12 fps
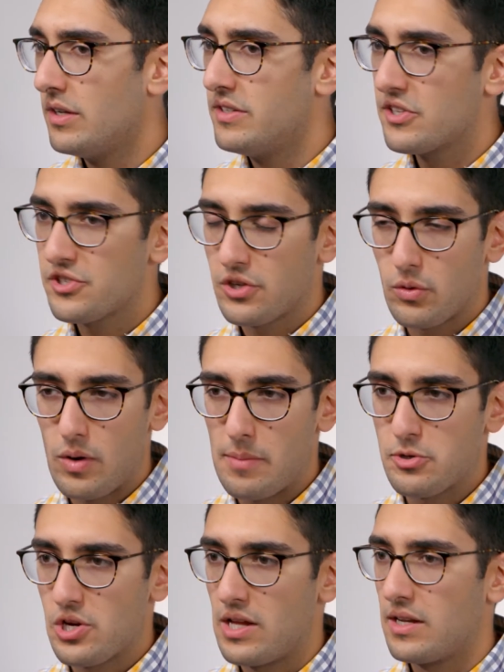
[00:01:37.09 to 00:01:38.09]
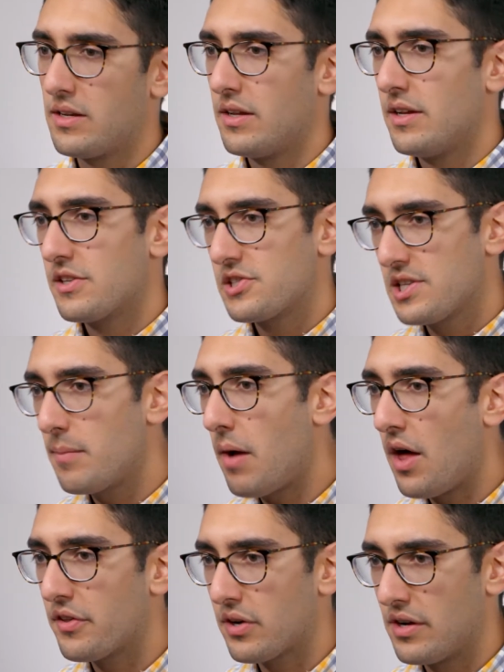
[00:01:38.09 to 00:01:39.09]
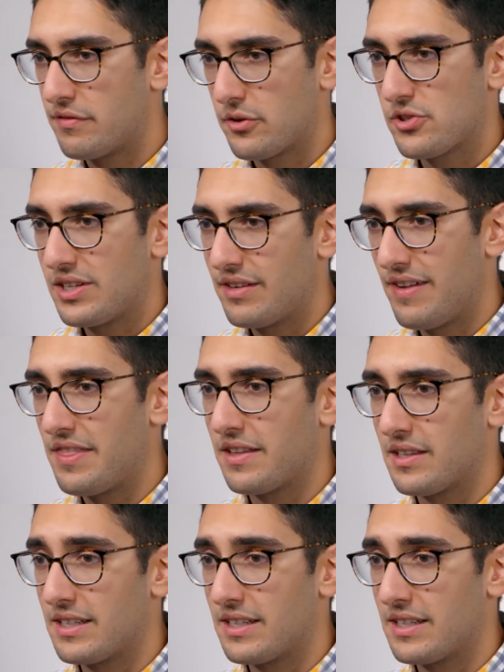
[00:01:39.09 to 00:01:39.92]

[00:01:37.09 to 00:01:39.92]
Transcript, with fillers: disk corruption, some other unforeseen event that